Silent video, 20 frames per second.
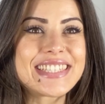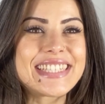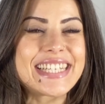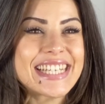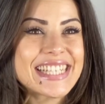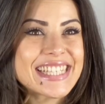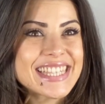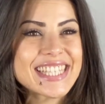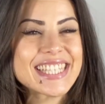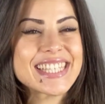
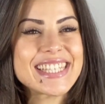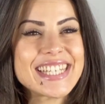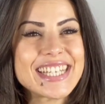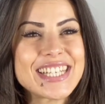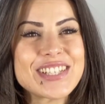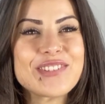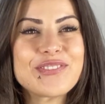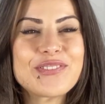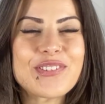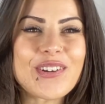'Tis the
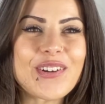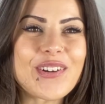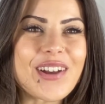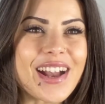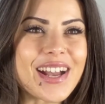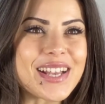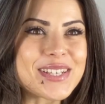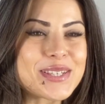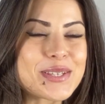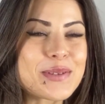season for
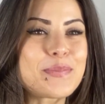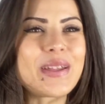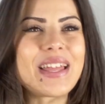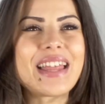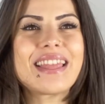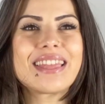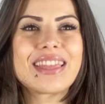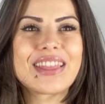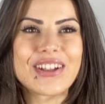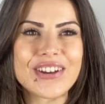us to be
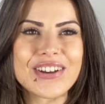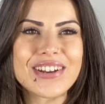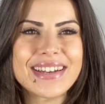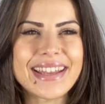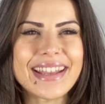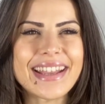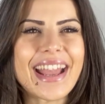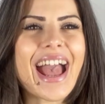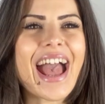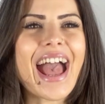
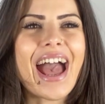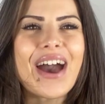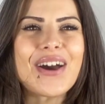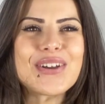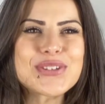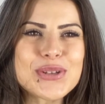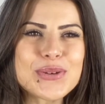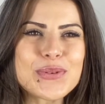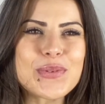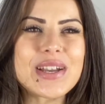learning how
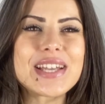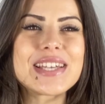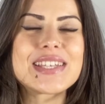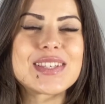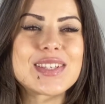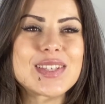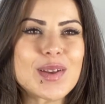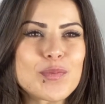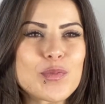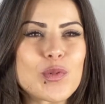to wish
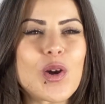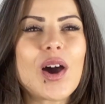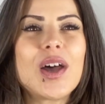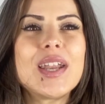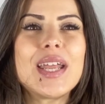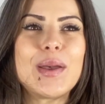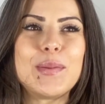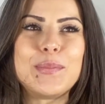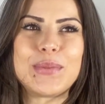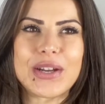someone
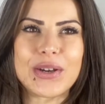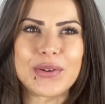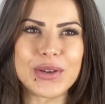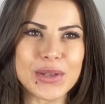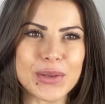a Merry